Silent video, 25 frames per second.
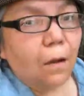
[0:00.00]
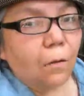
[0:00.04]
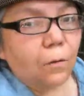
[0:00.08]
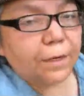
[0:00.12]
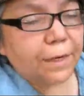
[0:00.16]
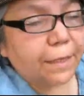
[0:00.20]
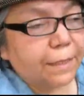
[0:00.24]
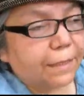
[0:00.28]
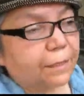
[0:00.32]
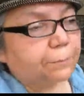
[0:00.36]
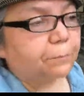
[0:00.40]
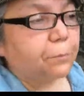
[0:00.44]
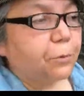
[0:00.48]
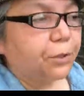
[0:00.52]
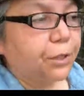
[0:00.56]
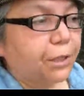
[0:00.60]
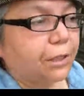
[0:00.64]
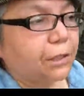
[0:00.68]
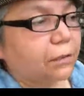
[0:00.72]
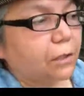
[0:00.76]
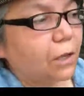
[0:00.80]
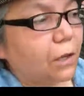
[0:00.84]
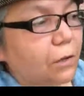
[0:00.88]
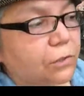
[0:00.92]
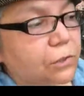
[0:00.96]
We're getting
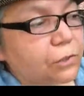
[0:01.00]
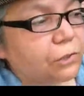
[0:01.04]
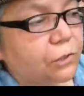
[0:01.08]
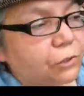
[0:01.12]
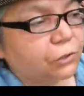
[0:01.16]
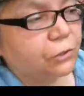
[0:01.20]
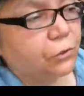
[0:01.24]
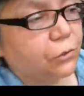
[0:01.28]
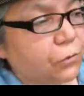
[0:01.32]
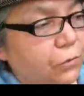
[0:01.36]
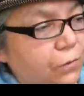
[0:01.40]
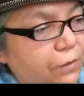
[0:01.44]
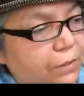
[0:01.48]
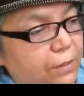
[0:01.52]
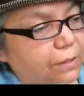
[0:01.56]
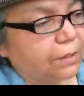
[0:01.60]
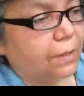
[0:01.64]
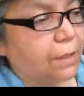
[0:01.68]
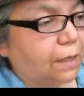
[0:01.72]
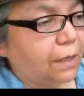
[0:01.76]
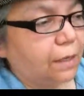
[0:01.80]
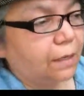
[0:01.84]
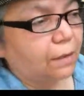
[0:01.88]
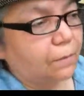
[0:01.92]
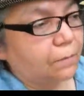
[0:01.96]
pretty close to
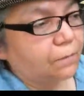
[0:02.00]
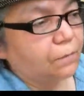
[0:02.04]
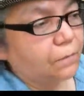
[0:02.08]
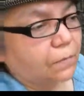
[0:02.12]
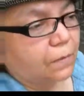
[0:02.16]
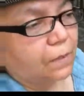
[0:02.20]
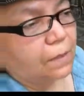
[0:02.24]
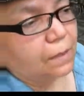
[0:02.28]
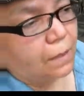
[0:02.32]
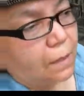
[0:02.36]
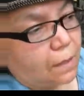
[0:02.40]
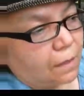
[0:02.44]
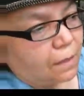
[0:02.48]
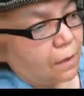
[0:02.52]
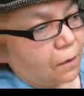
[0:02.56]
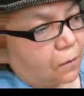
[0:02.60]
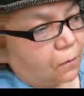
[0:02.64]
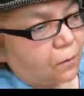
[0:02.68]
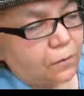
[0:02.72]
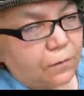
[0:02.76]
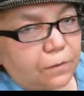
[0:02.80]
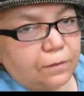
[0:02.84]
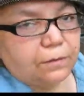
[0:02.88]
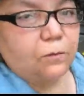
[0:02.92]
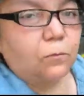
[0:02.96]
the uh,
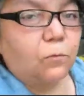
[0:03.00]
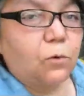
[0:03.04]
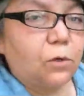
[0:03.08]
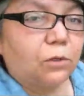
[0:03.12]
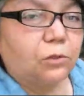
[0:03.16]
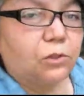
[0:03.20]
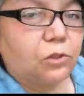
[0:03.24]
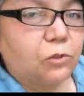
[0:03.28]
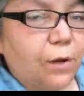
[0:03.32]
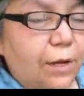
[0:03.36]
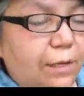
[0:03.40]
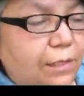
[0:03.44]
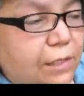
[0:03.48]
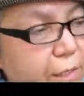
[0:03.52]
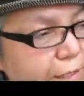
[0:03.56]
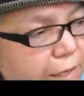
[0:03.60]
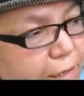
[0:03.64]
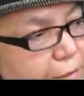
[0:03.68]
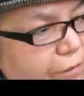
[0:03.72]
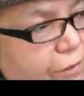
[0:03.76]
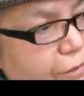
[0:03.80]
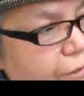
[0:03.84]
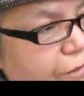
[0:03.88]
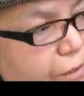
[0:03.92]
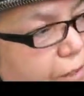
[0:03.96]
where the World Trade
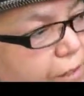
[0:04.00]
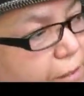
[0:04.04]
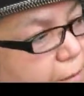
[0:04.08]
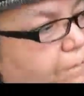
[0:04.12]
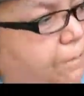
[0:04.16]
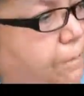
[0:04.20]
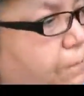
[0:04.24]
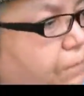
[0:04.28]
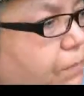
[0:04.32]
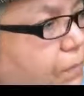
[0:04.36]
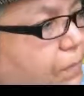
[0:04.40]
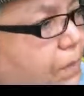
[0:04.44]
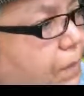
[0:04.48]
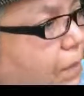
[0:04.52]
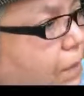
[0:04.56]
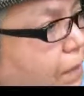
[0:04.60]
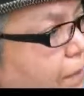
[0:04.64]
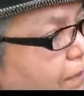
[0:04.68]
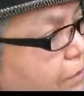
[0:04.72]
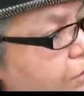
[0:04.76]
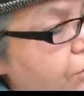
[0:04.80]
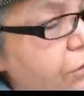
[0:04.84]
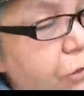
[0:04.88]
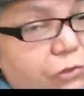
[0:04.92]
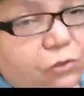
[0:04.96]
Centers
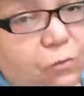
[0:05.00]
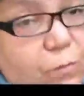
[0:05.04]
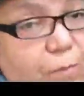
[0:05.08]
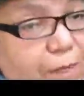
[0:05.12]
uh, used to